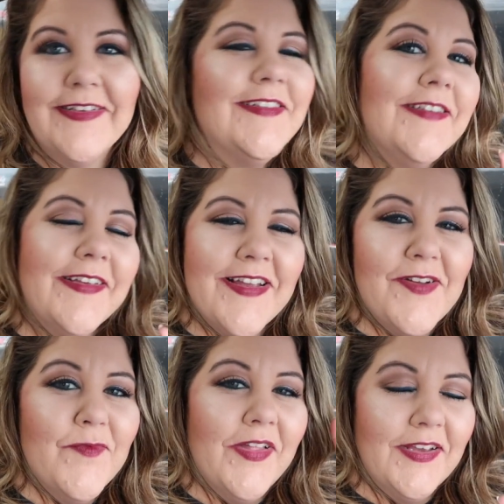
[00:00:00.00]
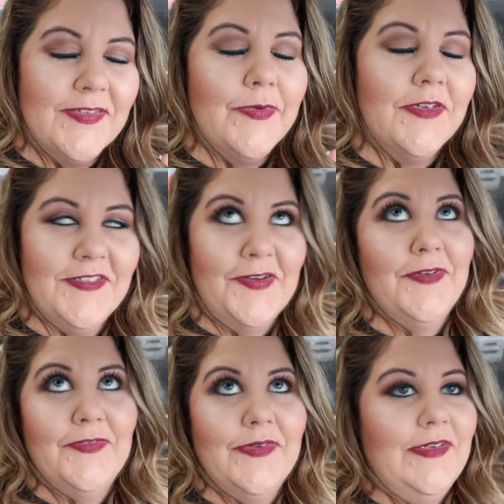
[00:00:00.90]
Usually I'm like spending so
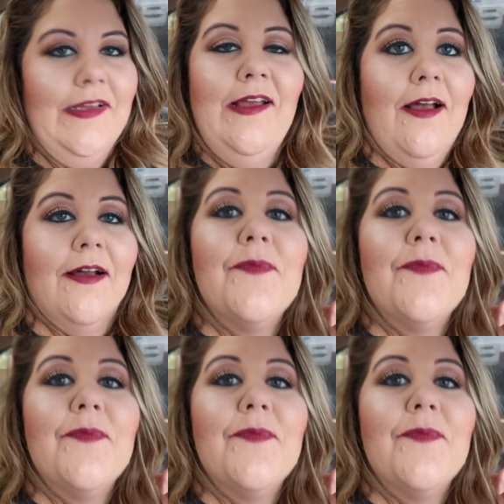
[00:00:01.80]
much money. Ugh.